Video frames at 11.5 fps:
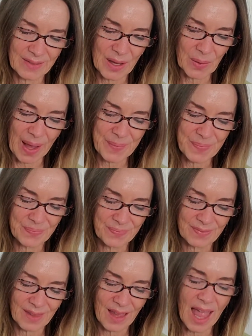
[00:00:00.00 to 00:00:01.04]
Okay.
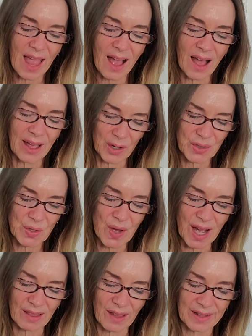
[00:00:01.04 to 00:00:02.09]
I also
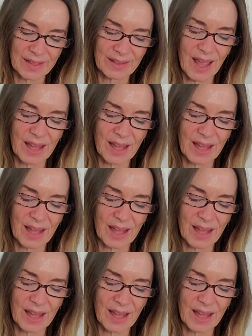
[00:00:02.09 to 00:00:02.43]
highlighted